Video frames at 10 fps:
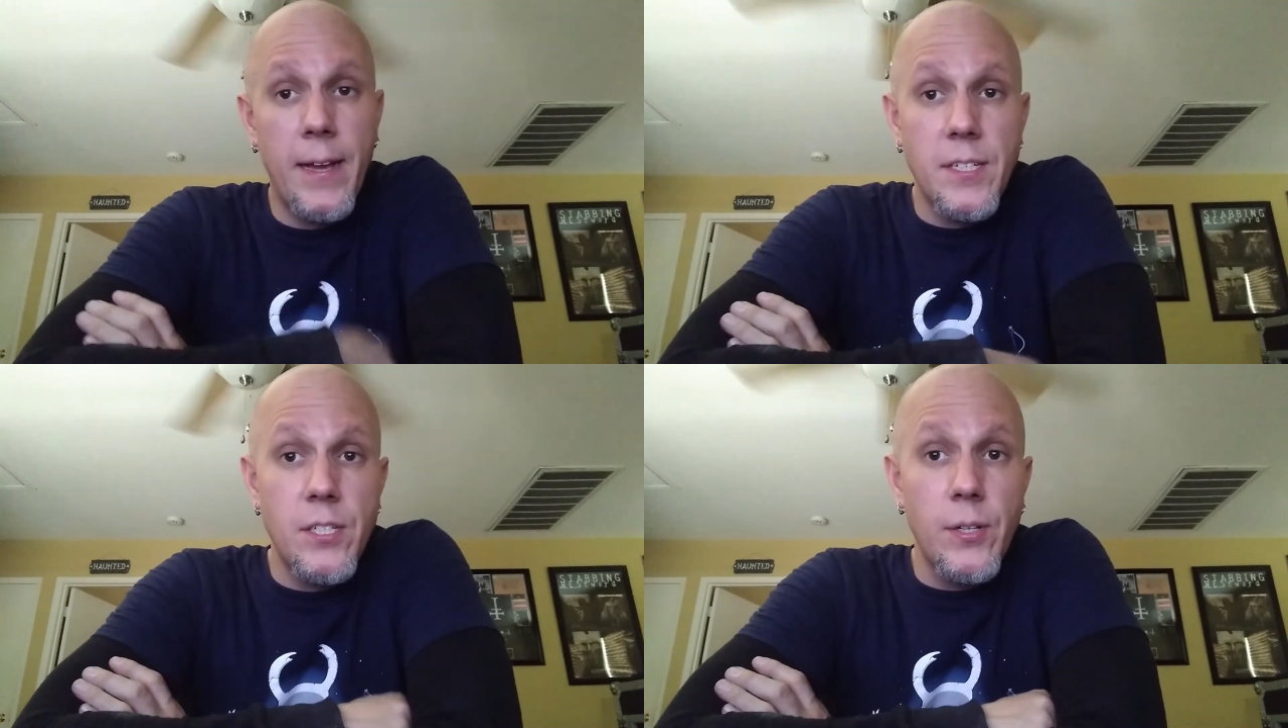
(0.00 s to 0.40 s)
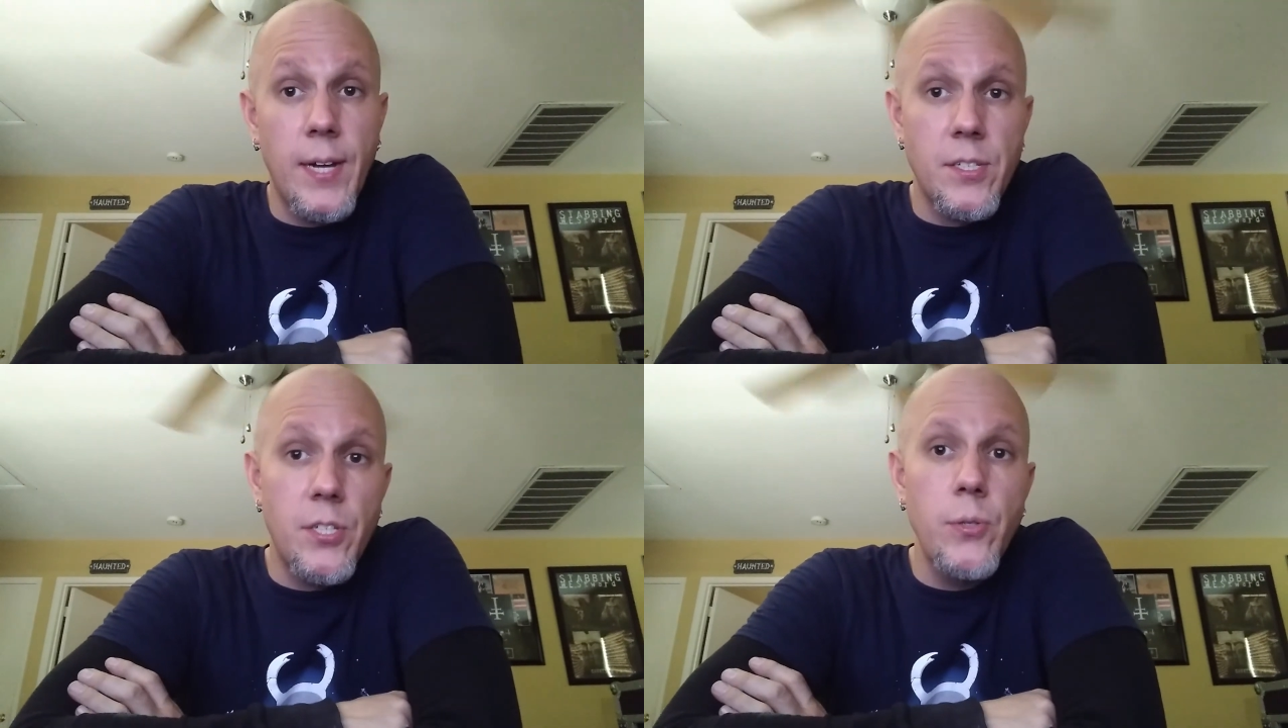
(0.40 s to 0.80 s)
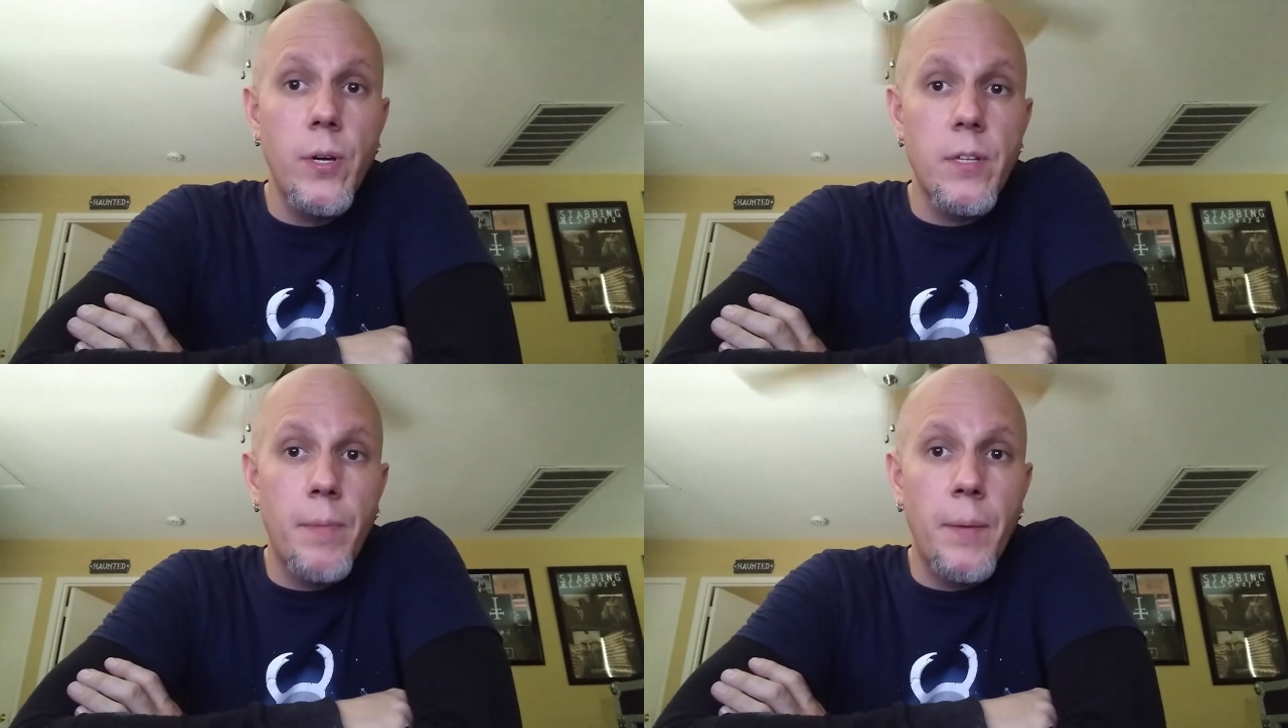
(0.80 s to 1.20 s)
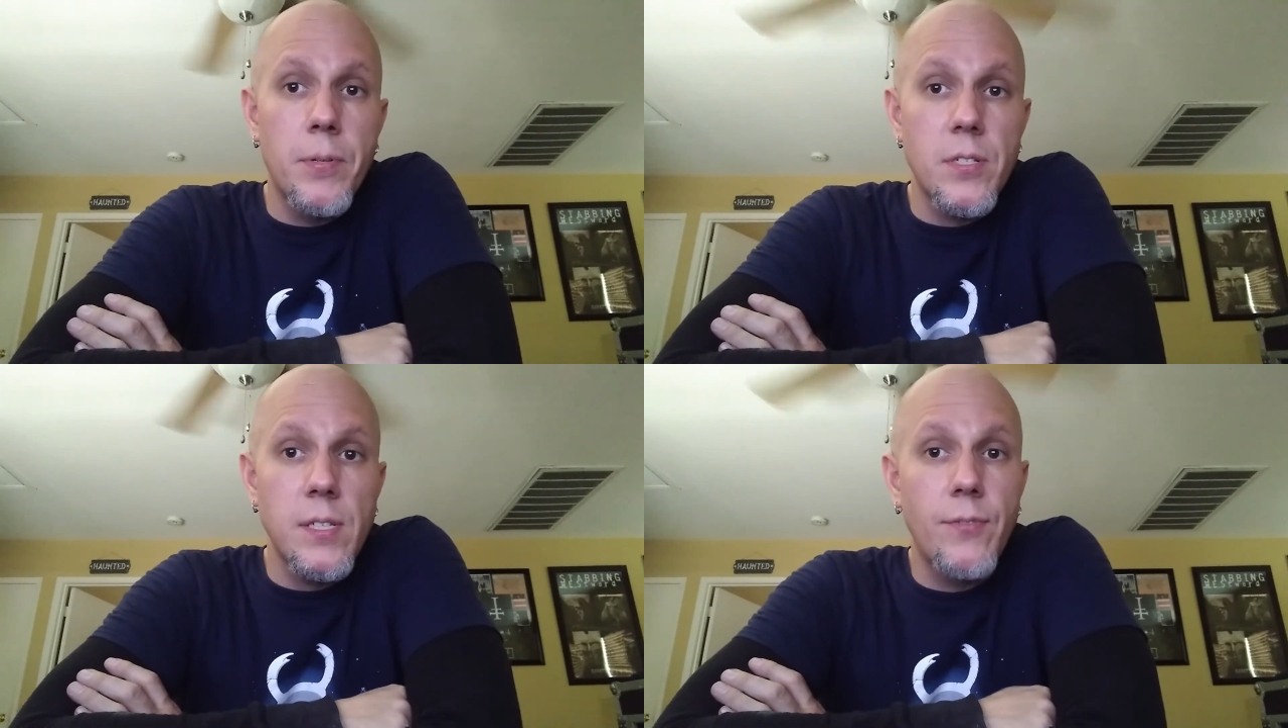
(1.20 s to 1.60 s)
I still got 2 other
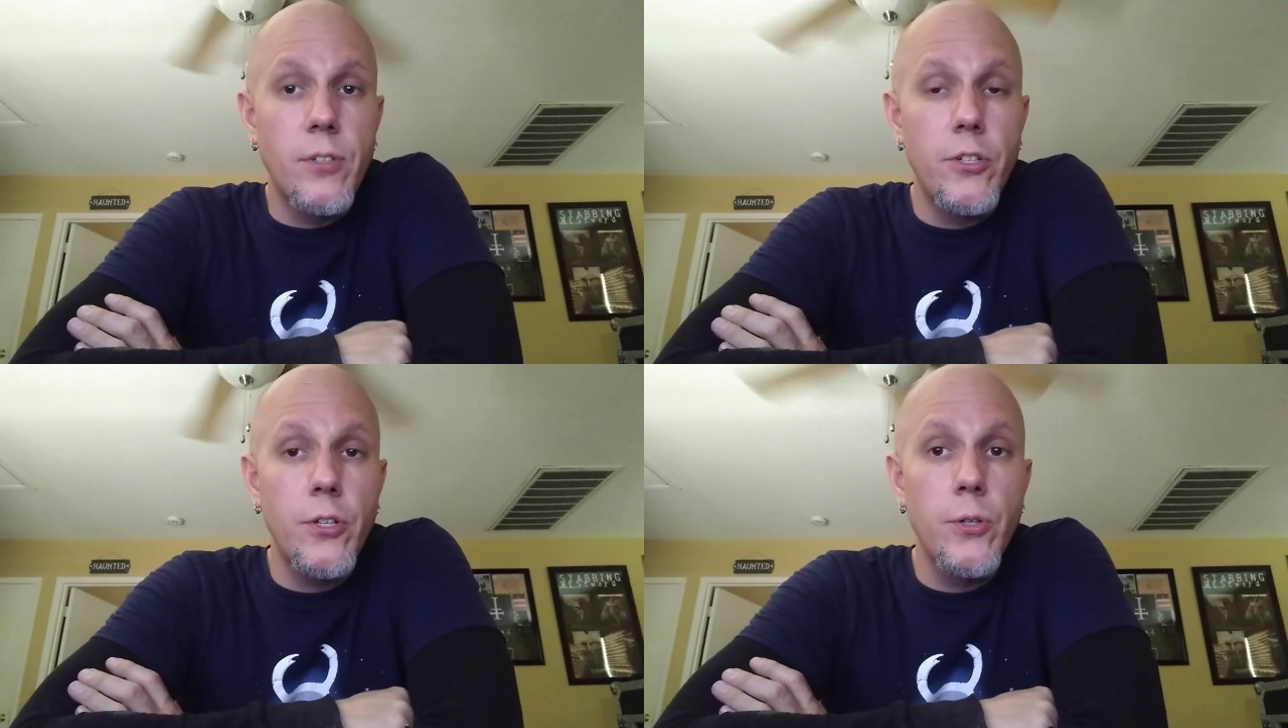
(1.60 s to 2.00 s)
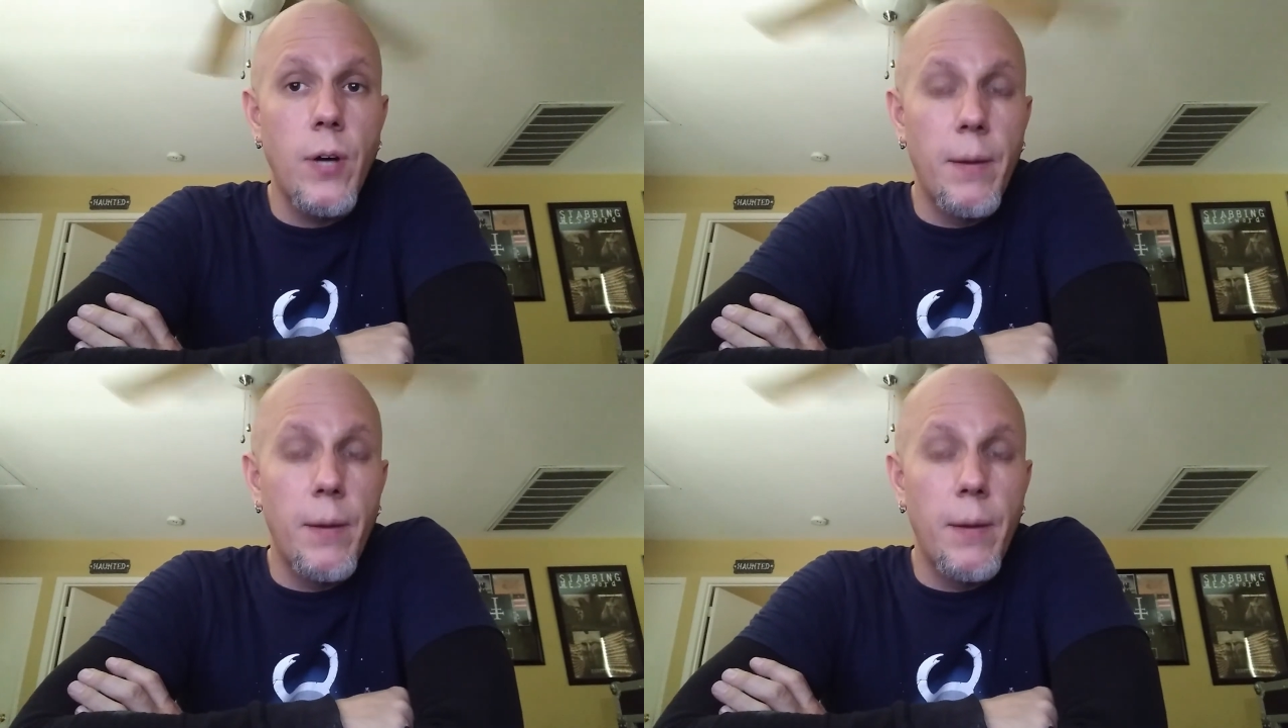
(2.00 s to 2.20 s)
bumpers left to do.